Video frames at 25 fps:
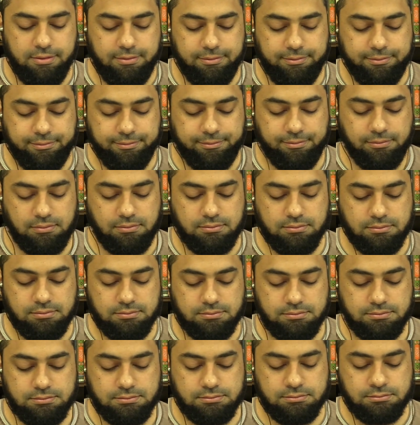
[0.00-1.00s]

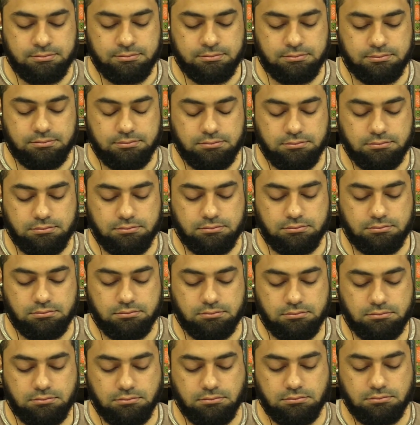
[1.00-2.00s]

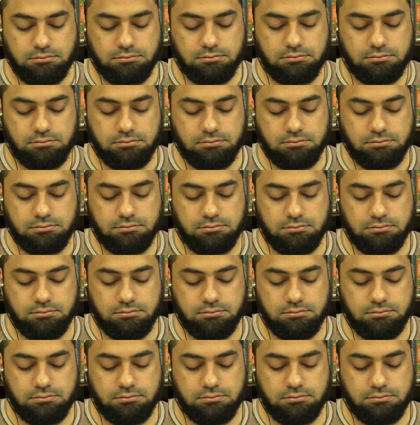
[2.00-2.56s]
(no one is talking)